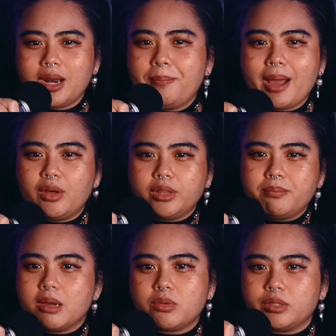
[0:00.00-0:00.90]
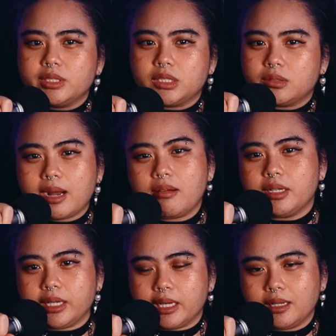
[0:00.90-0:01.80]
about the memories
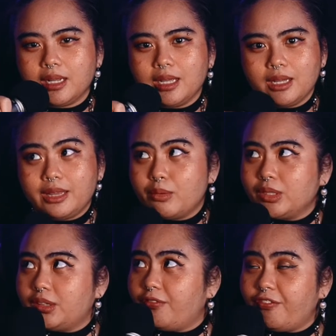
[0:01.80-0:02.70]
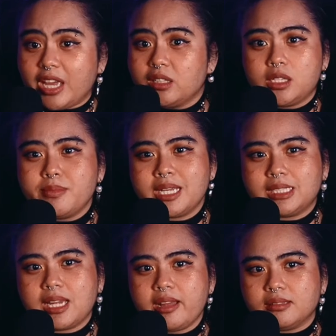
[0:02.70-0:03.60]
surrounding it? They would fail to make
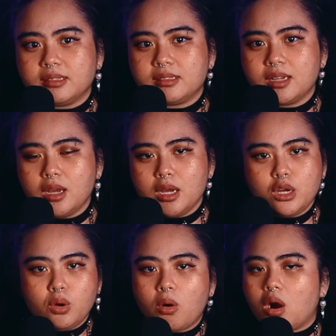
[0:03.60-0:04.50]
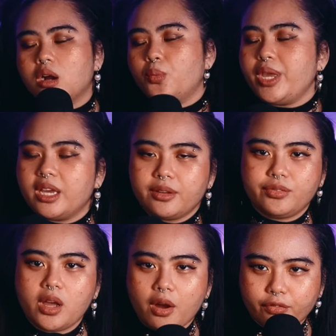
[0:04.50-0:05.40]
sense. Who are we if
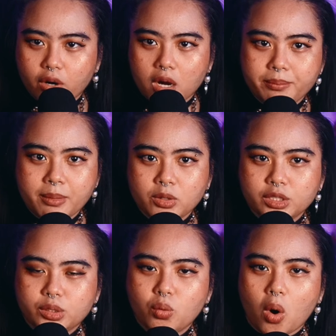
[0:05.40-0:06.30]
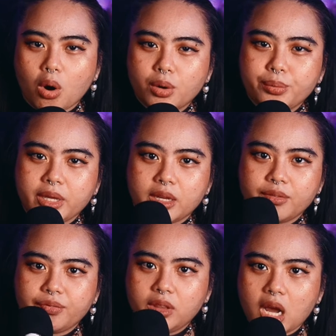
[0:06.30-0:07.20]
not for our memories? Who are we
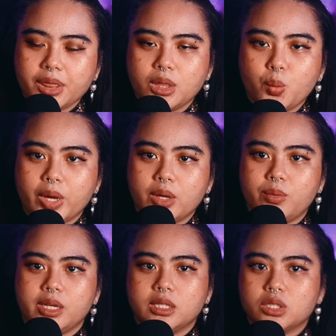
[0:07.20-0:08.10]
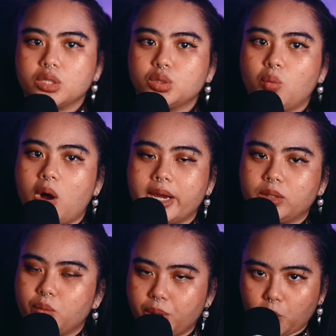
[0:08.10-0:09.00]
if not the way we intertwine
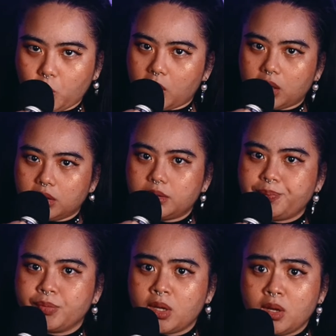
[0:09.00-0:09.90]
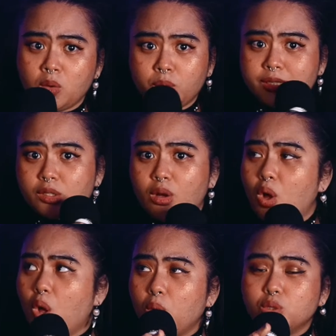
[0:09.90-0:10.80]
with the world? Was there a
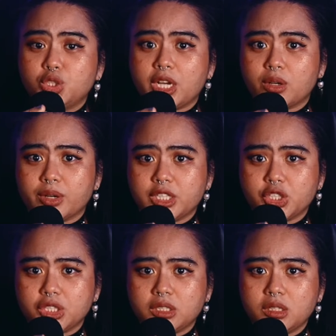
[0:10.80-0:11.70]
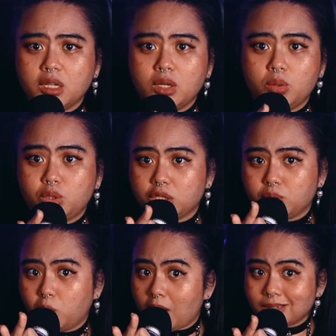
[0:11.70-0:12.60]
whole generation who just
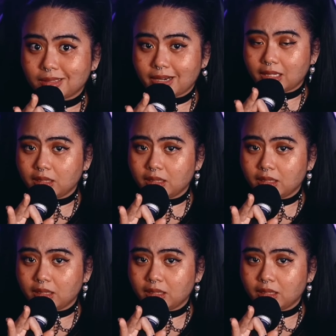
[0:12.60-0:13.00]
walked around